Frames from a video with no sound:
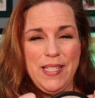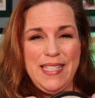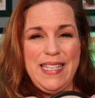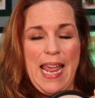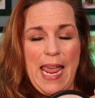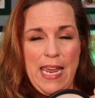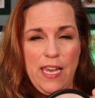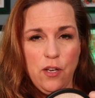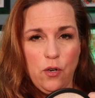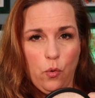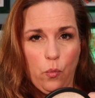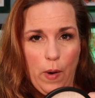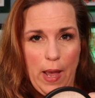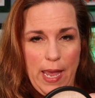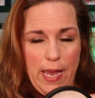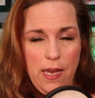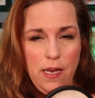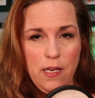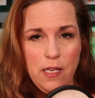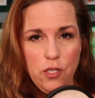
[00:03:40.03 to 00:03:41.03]
taken
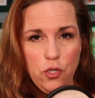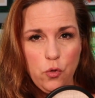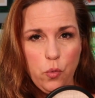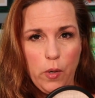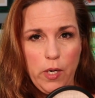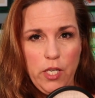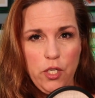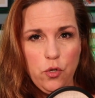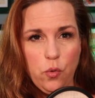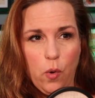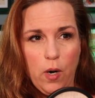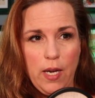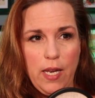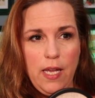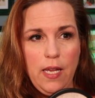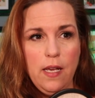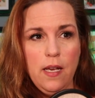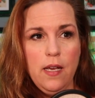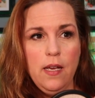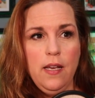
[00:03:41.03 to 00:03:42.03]
away in
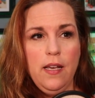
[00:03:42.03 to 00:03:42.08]
2020,